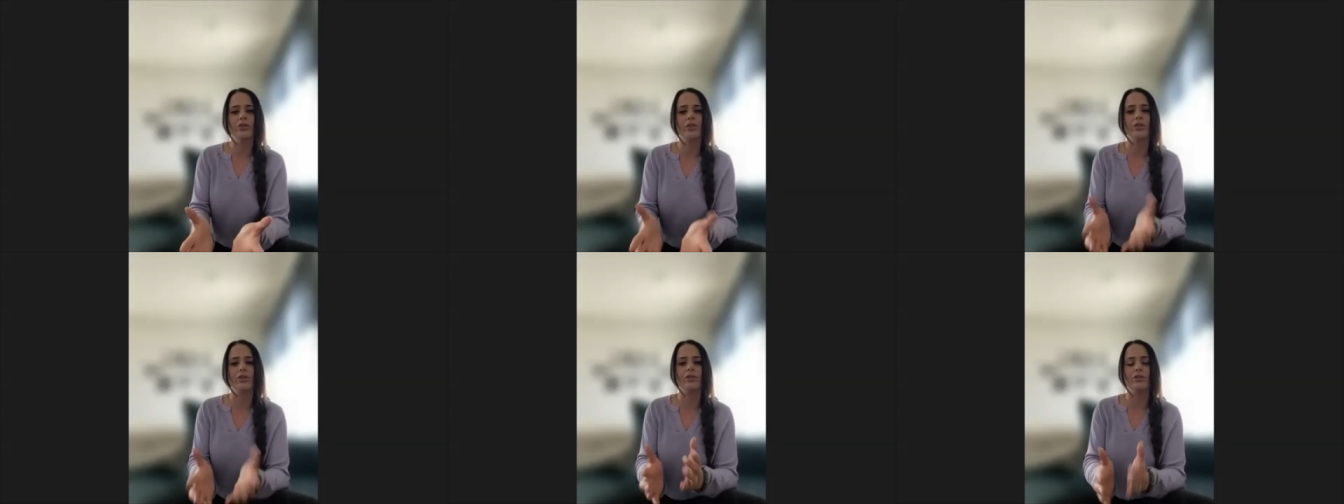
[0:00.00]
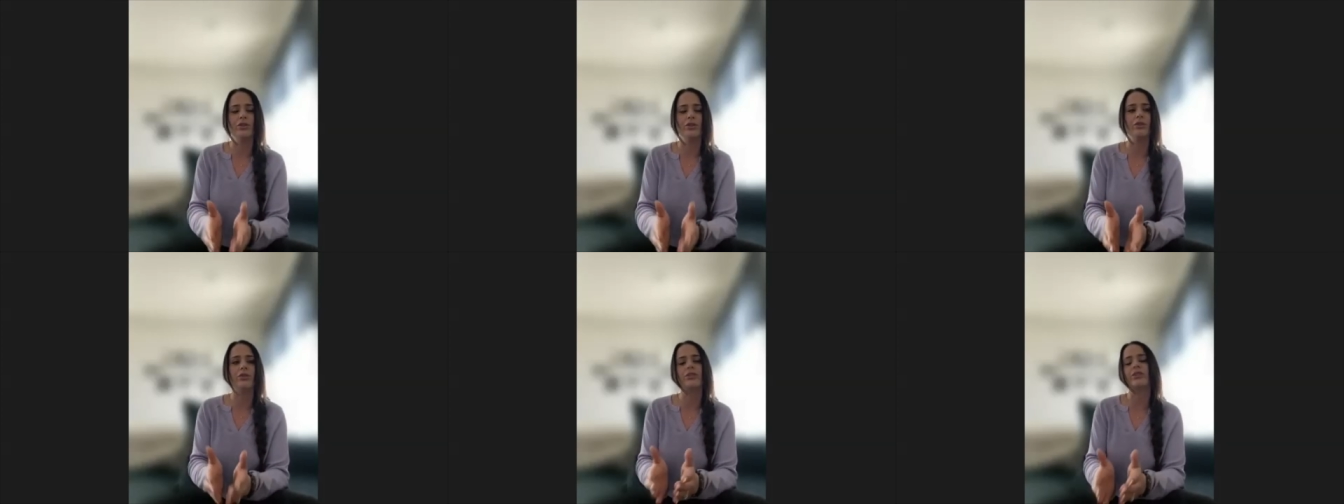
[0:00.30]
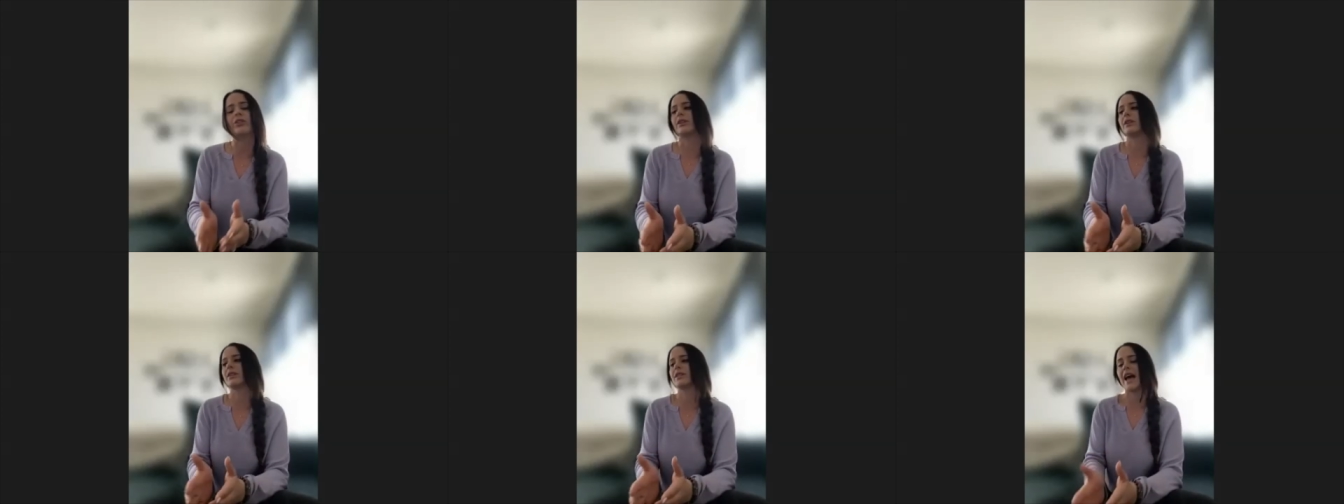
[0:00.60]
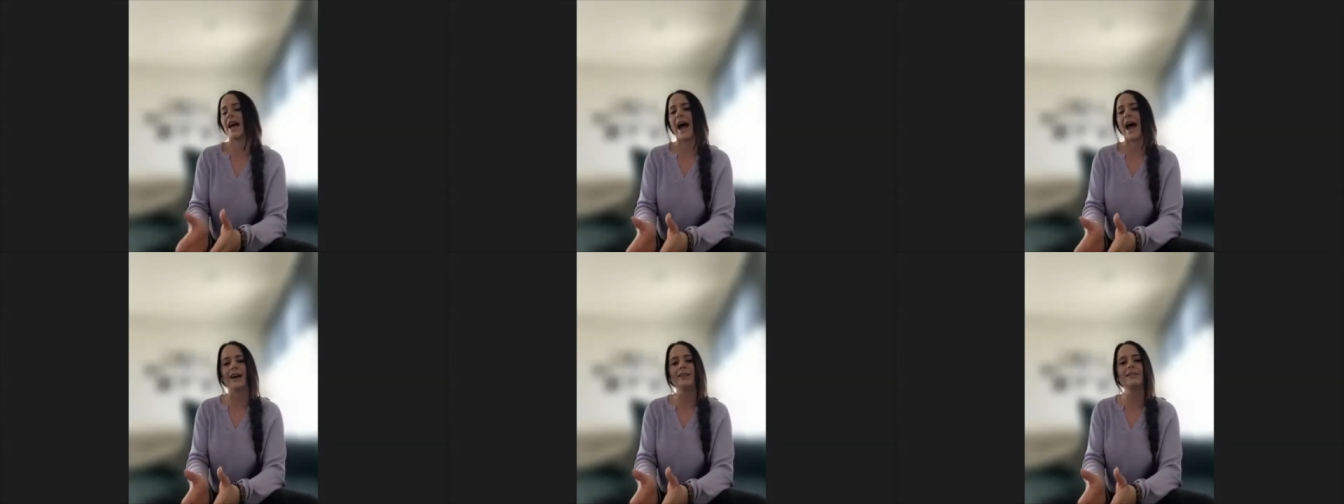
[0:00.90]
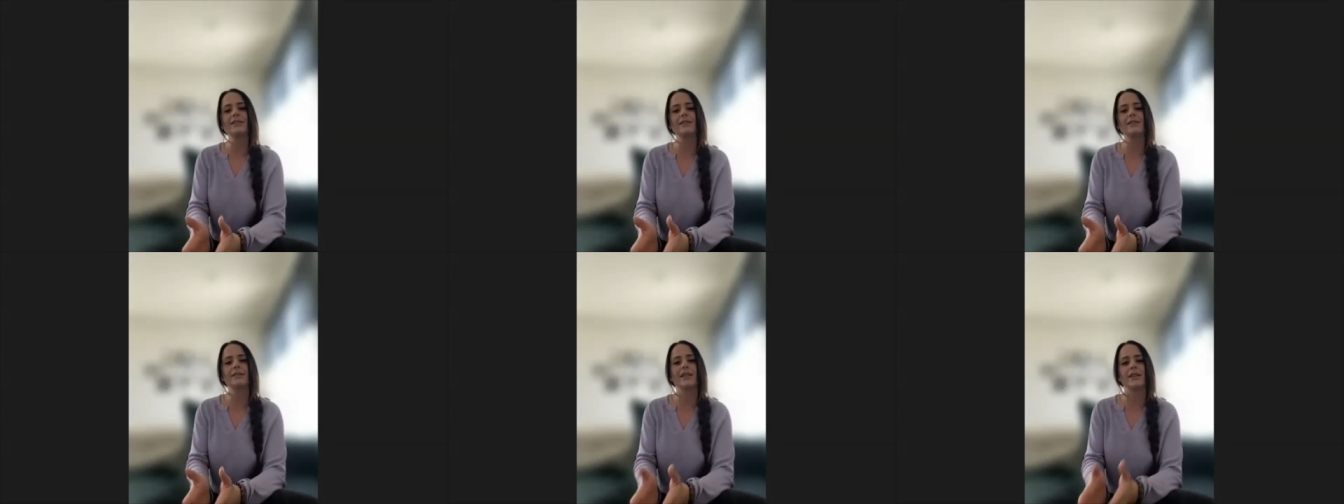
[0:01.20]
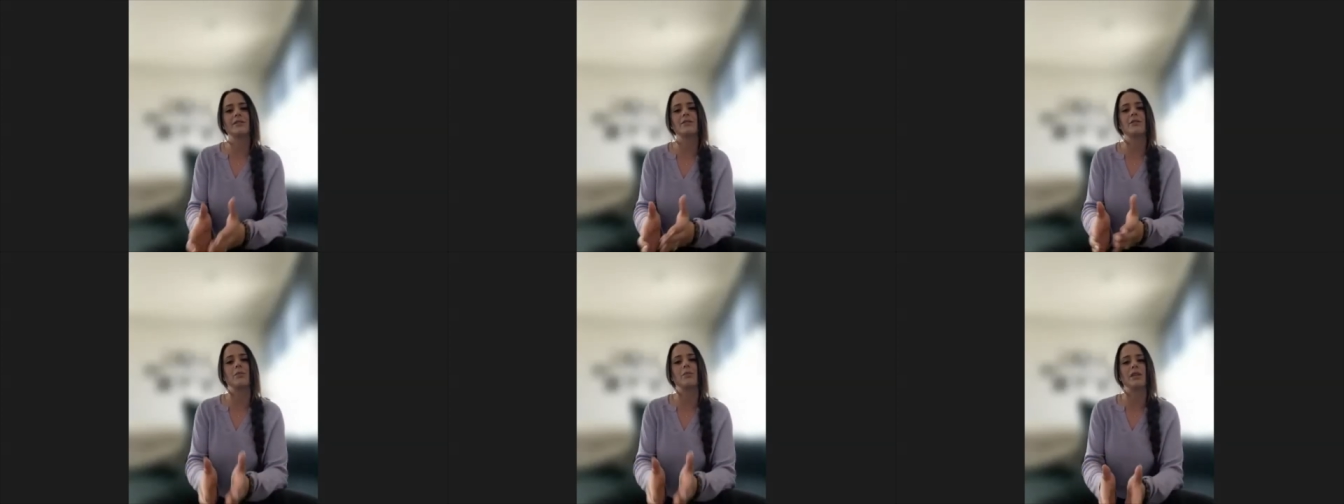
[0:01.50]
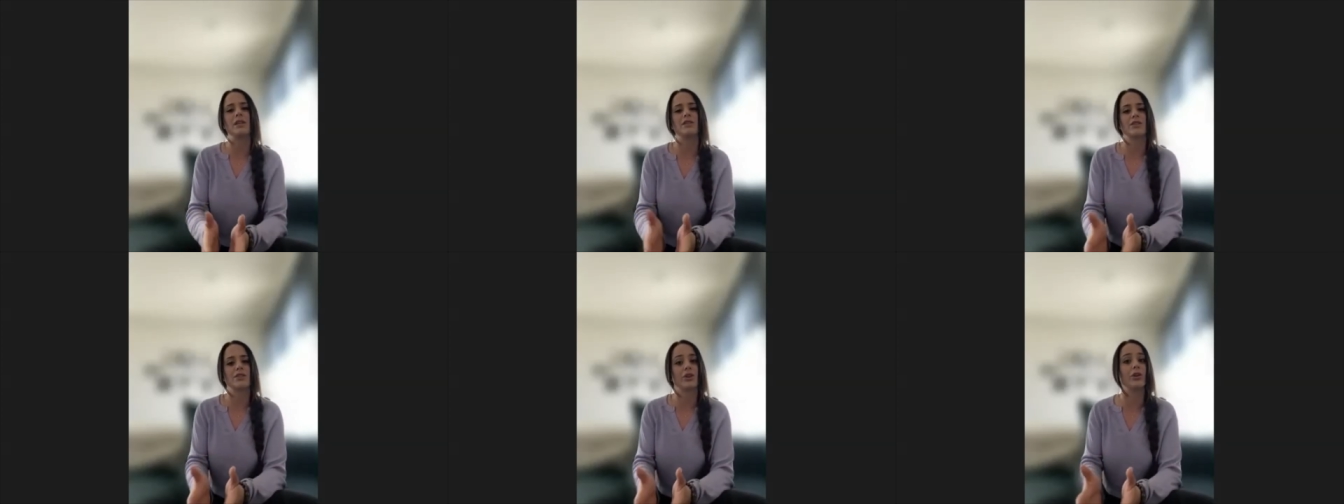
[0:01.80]
to do certain tasks and to
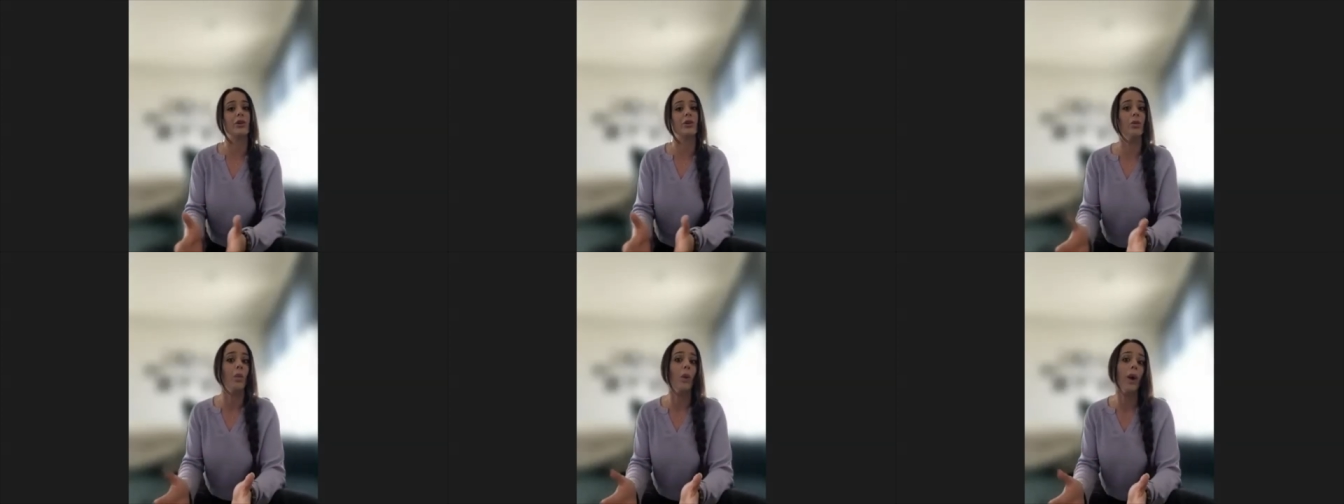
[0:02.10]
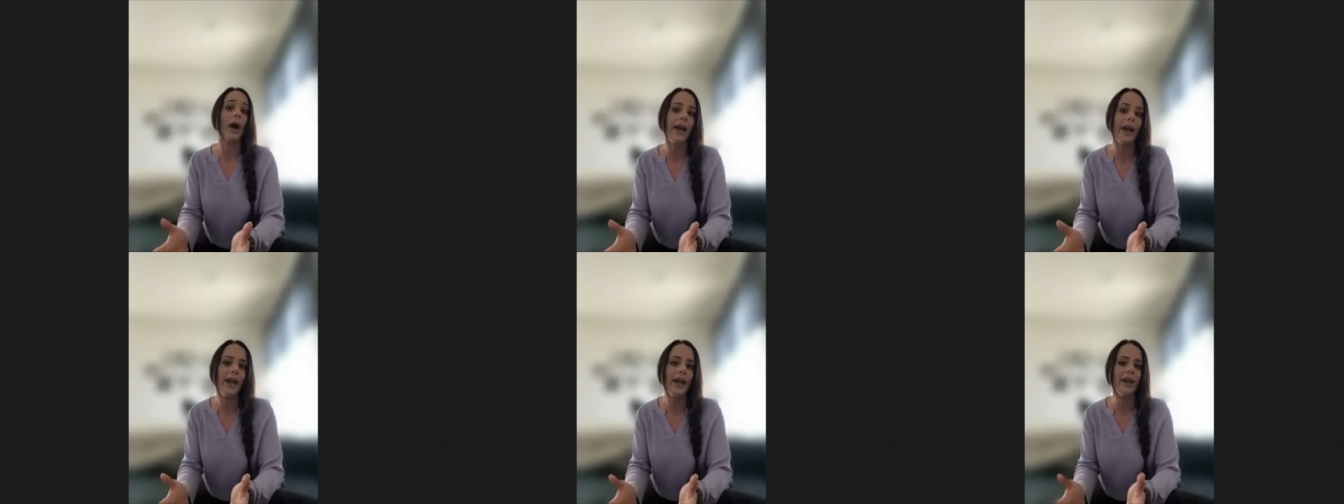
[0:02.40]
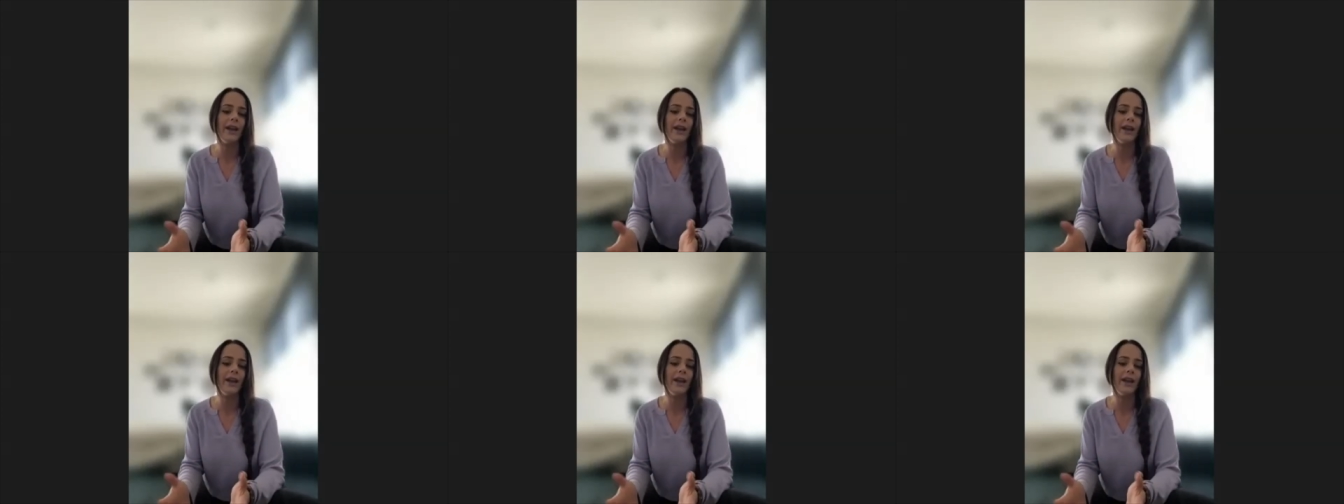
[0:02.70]
be a certain way